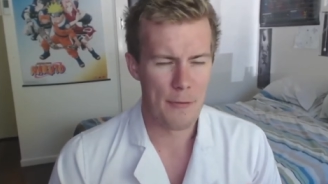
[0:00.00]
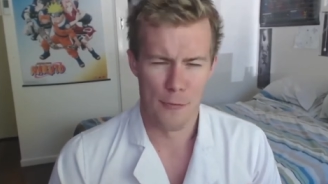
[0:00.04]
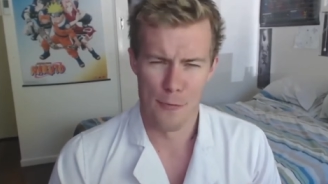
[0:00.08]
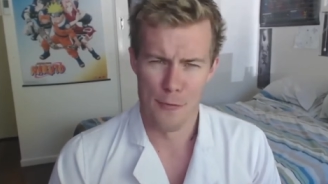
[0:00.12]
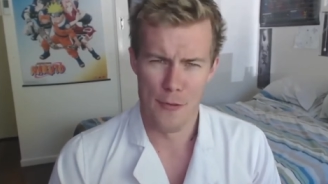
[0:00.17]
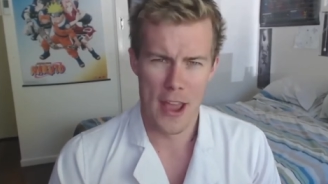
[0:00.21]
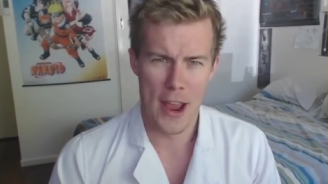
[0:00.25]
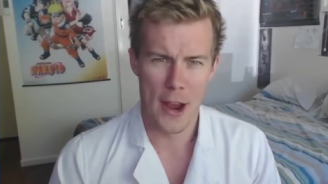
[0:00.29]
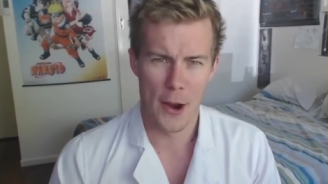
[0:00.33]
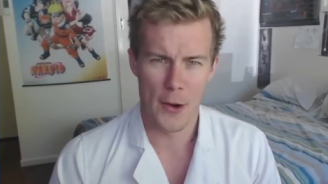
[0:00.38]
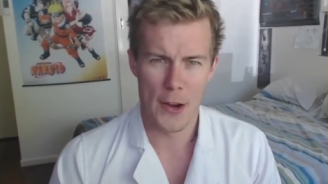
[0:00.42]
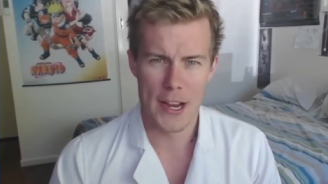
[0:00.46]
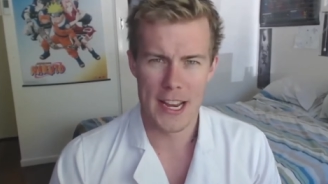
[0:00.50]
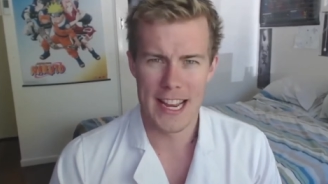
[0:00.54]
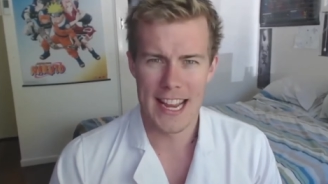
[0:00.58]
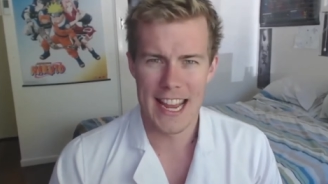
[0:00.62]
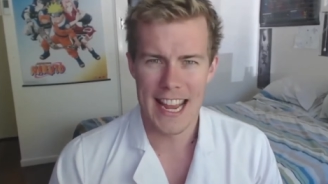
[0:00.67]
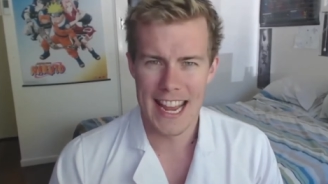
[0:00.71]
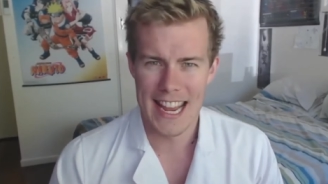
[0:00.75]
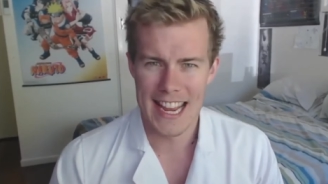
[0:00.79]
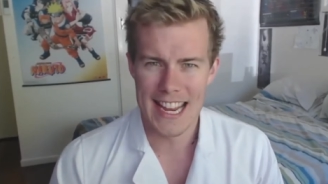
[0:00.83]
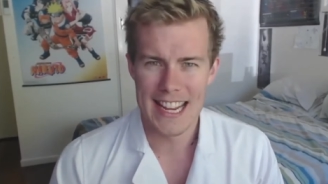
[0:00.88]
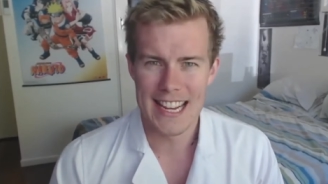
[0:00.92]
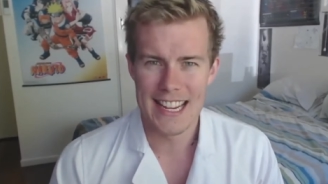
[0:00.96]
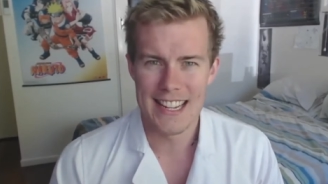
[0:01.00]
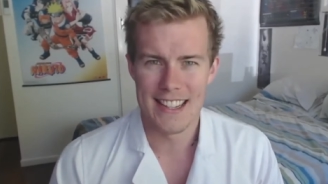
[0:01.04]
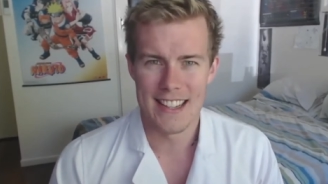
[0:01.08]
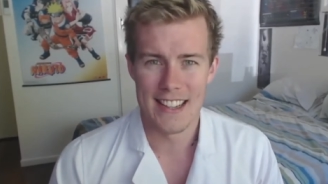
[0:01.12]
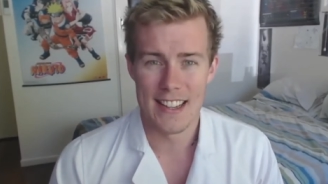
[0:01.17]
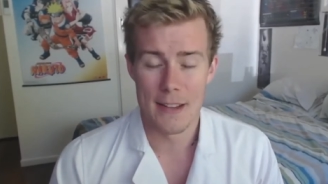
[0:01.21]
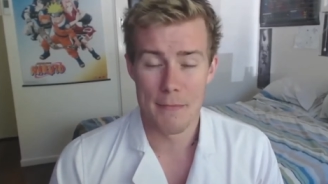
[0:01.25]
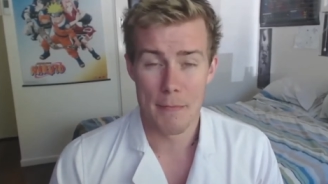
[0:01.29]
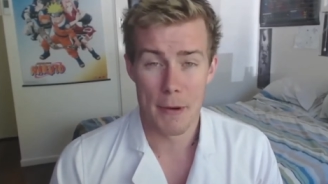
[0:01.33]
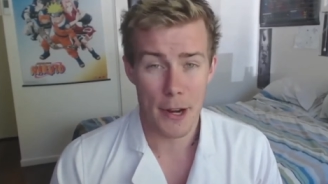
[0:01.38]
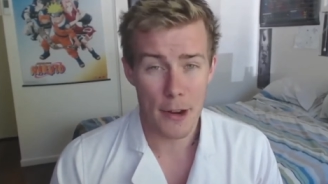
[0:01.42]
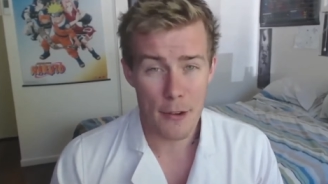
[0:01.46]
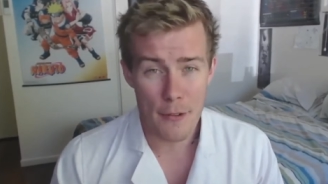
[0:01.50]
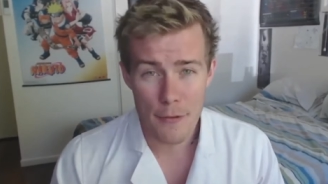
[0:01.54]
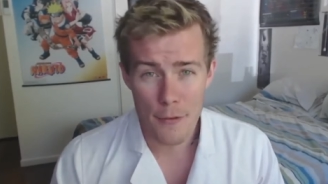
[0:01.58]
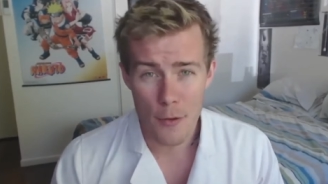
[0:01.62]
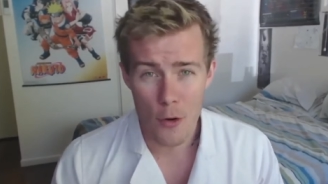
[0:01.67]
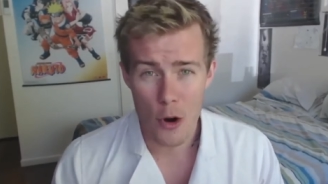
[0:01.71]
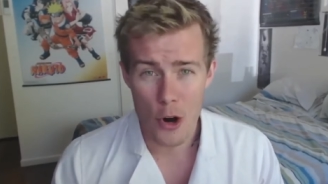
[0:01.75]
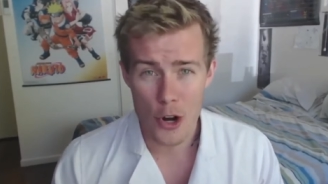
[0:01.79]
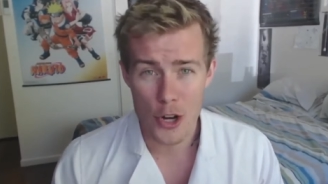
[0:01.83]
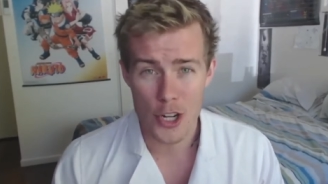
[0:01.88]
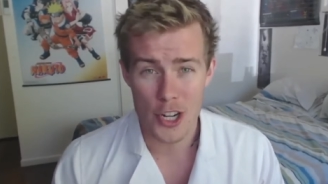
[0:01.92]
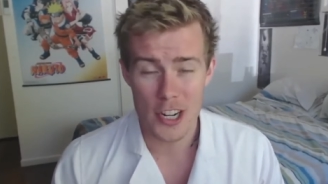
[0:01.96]
very easy, but
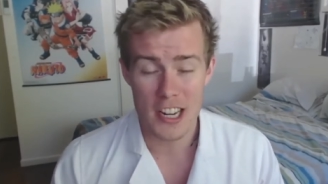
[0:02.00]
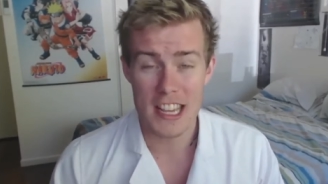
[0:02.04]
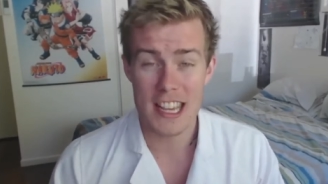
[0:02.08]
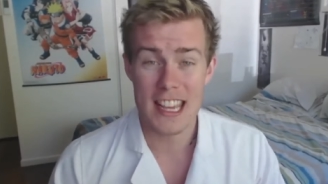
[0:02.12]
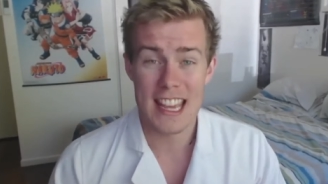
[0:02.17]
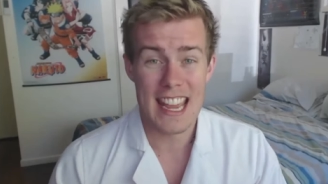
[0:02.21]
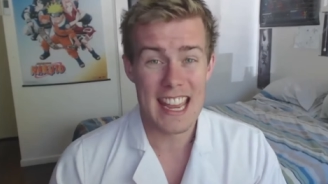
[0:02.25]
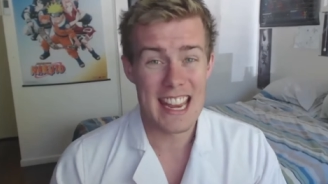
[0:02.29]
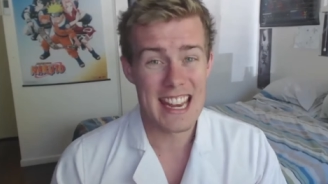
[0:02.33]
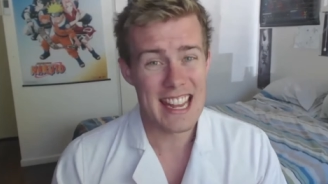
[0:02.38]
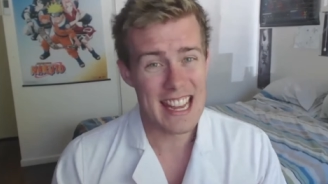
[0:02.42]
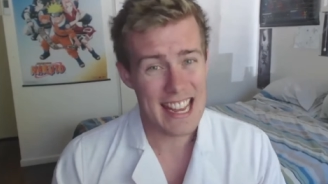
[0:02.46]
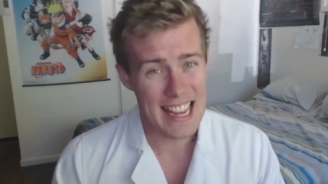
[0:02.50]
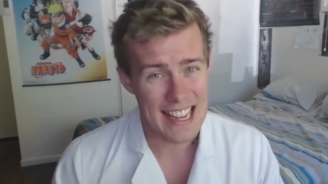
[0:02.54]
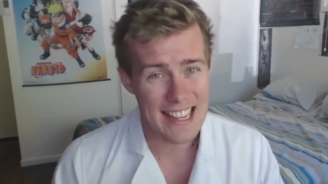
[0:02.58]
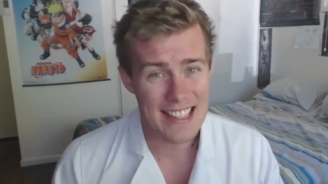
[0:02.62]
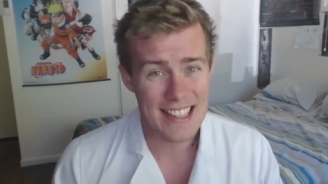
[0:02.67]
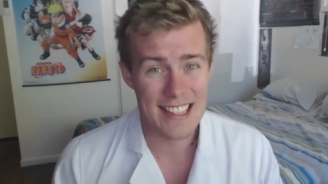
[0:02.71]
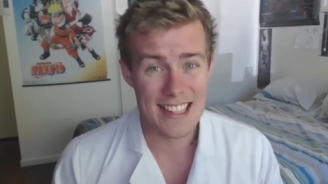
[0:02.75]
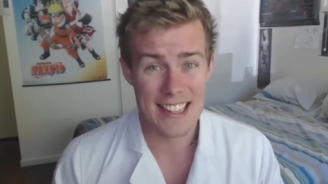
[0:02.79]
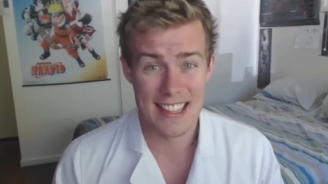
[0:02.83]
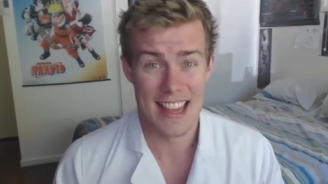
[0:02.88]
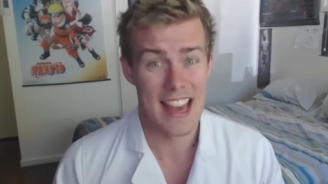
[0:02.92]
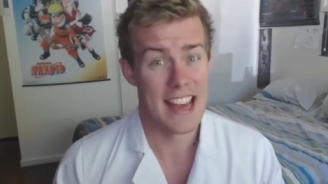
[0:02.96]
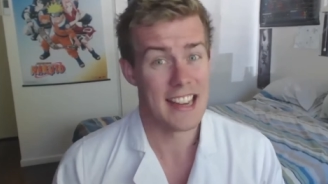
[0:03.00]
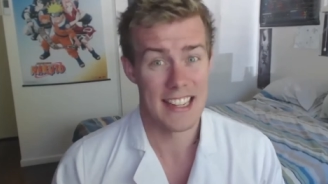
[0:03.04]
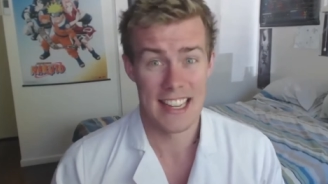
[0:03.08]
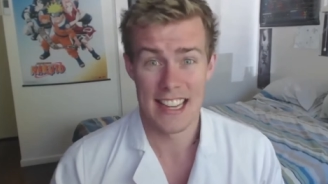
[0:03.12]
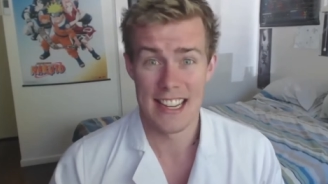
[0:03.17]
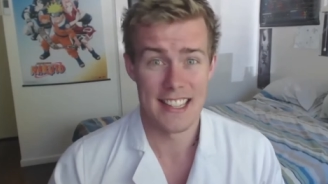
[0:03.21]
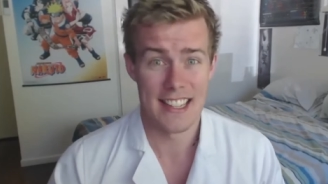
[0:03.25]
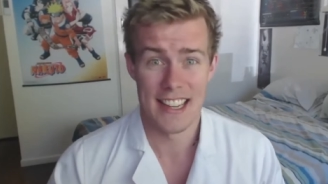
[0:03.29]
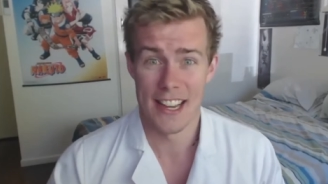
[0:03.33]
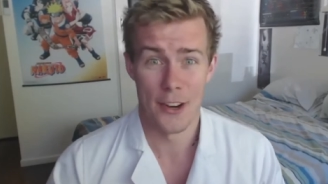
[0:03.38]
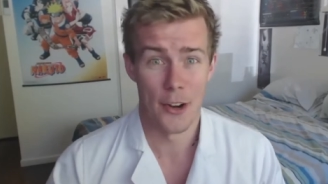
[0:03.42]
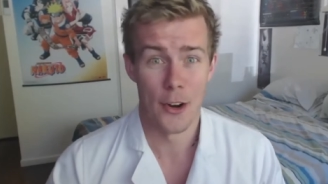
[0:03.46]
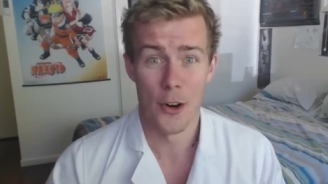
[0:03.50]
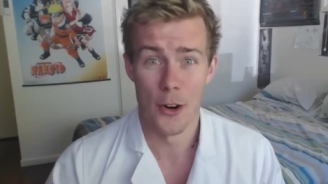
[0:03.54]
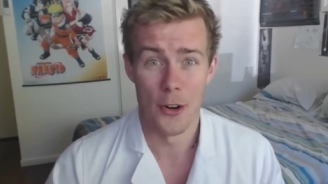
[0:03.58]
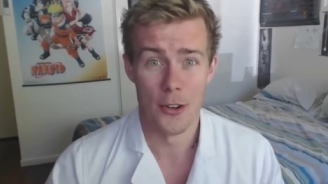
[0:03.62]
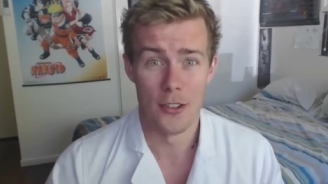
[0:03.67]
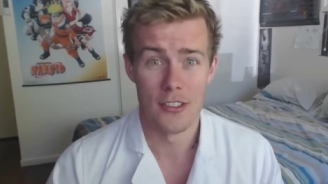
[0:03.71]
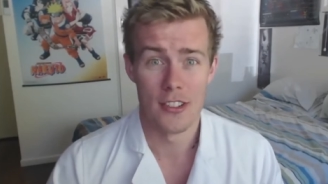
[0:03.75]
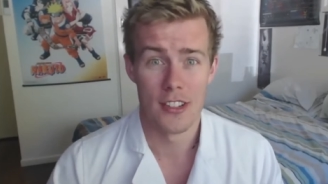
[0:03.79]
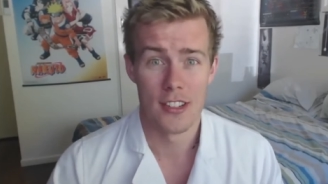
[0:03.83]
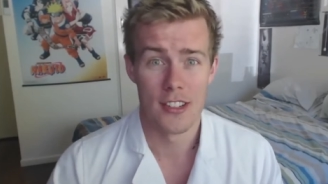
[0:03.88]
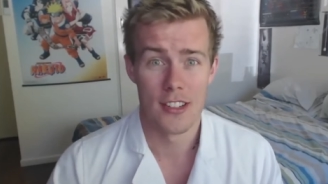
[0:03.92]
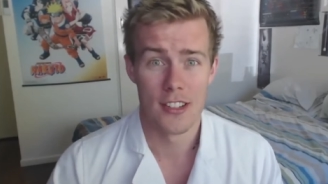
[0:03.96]
unfortunately it isn't that easy at
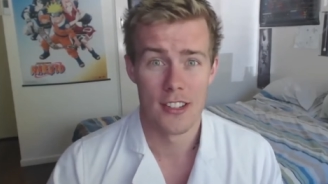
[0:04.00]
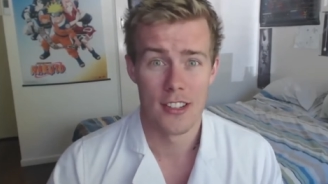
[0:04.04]
all.